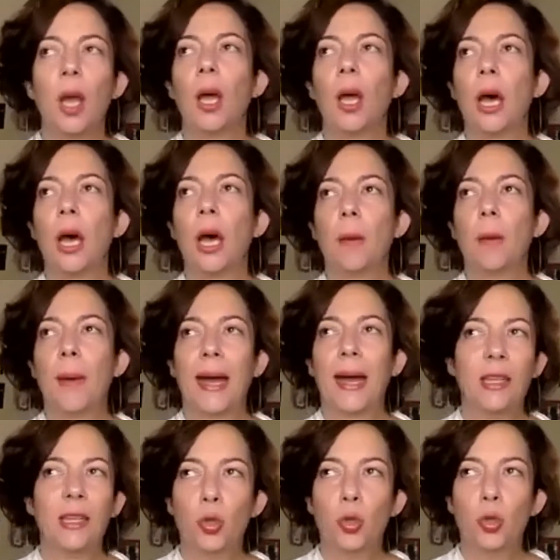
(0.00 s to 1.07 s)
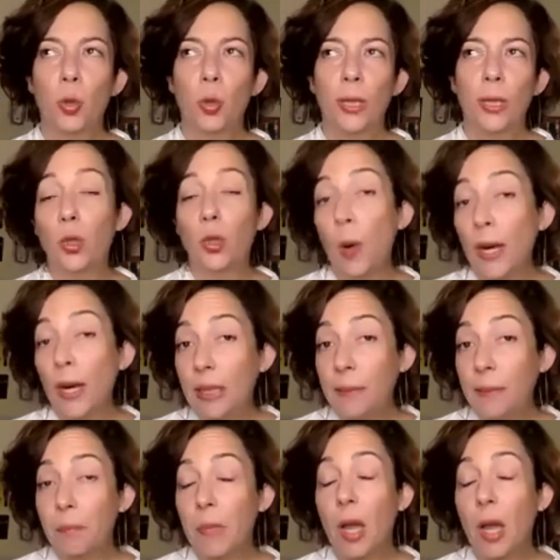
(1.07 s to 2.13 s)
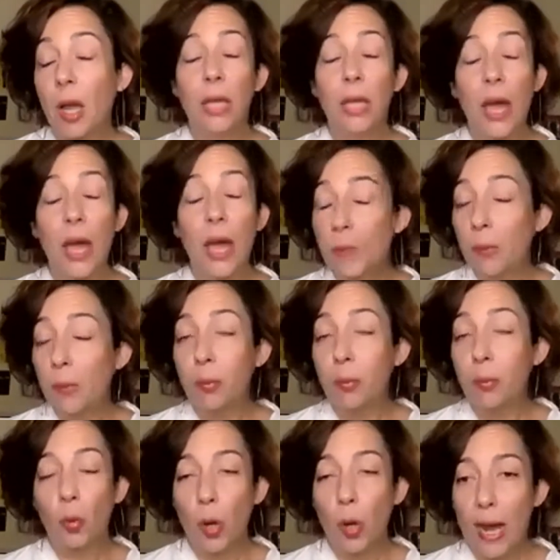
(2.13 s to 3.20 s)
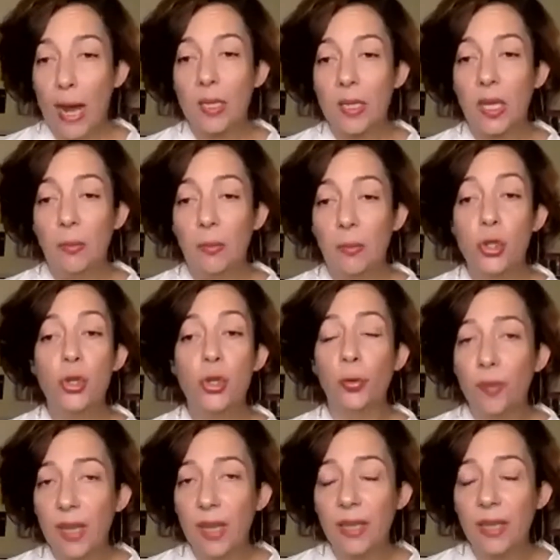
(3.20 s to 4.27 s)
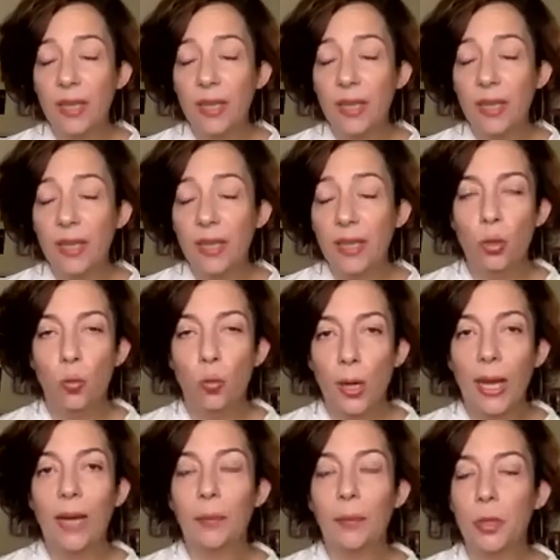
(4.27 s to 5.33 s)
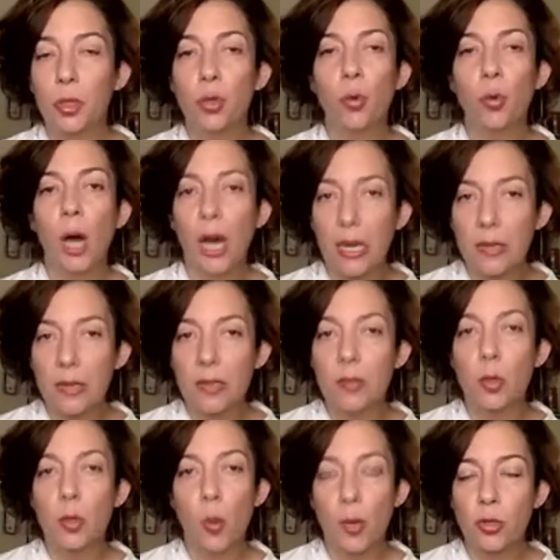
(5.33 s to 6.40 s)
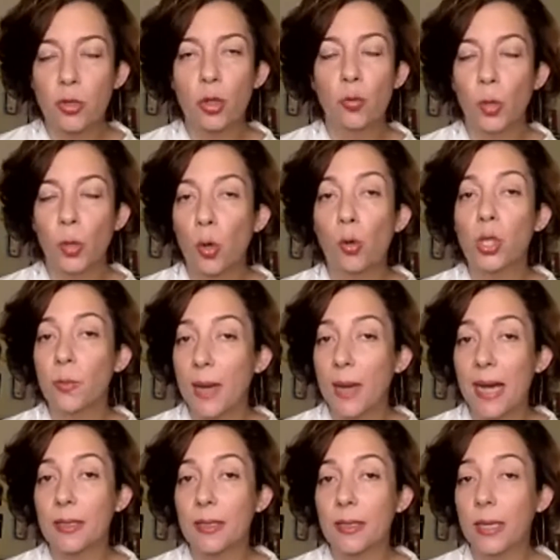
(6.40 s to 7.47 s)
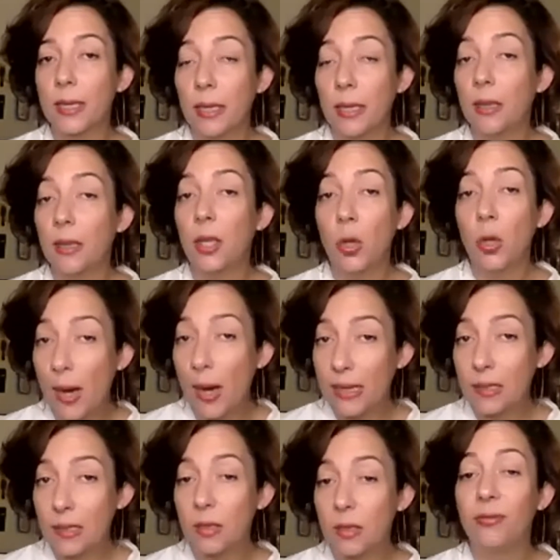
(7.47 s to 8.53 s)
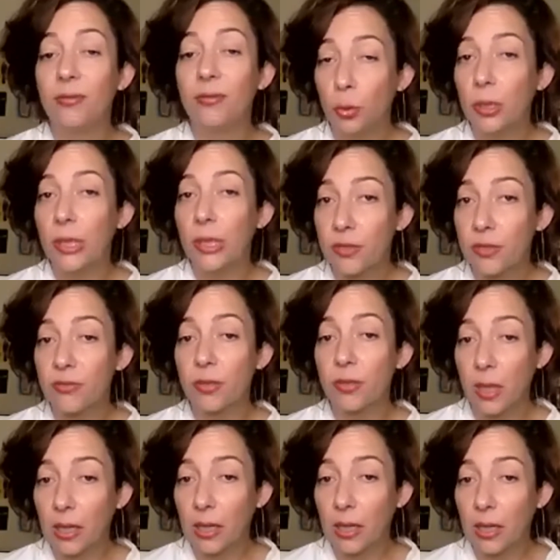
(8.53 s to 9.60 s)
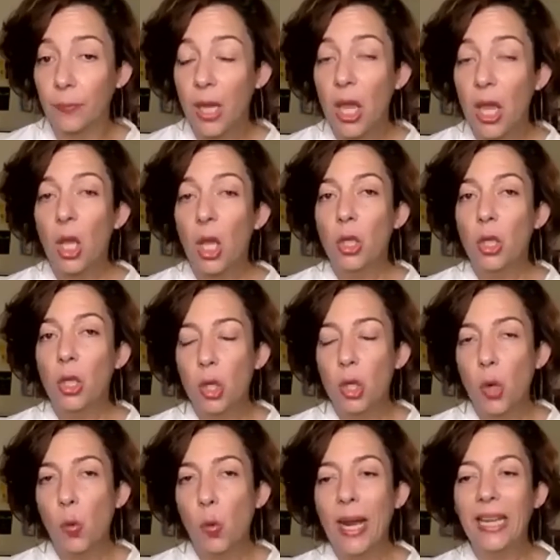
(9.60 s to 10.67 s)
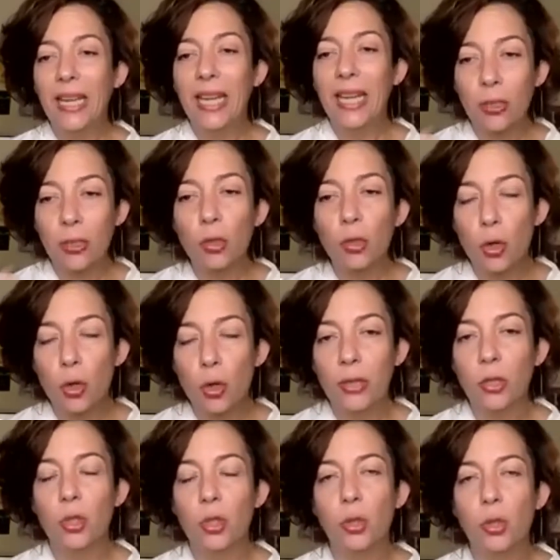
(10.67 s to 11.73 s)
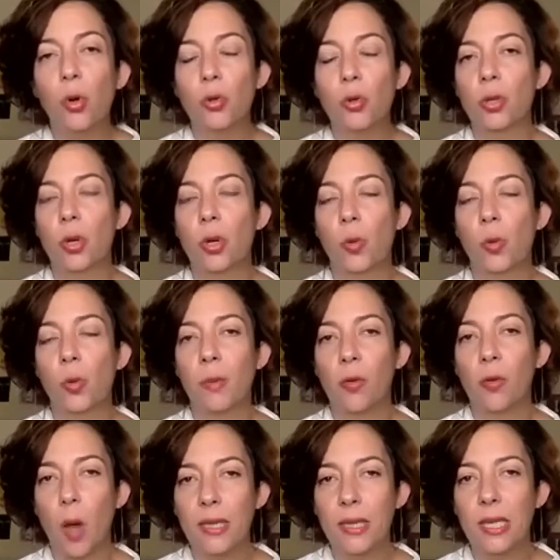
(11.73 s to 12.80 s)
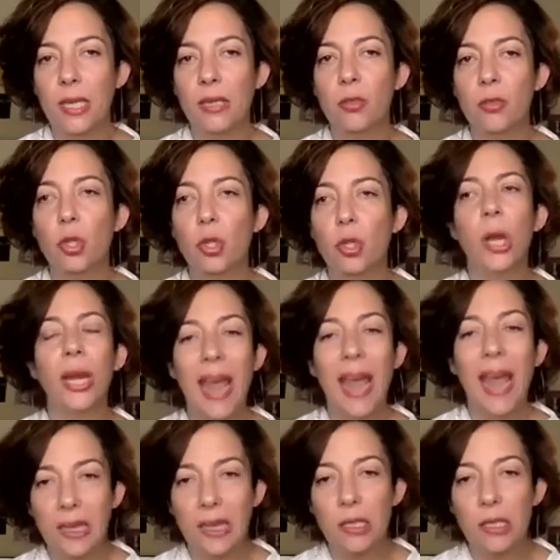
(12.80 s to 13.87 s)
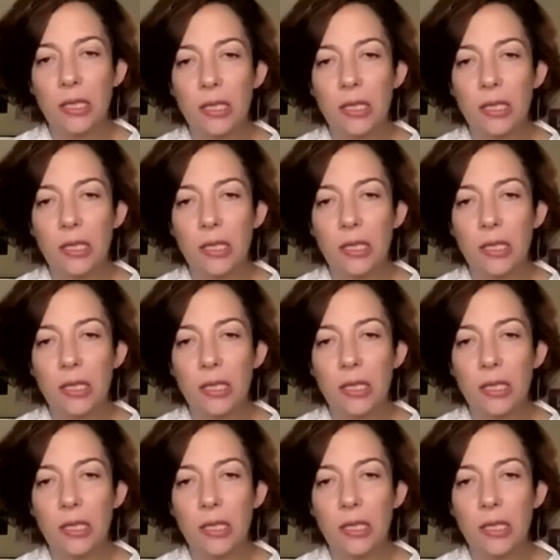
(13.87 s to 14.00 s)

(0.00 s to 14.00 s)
back in 2020, a lot of people were asking me, do you think that the question, what happened to us, is a question we're going to be asking in the US a few years from now? So what I like to try to do also with my writing is to connect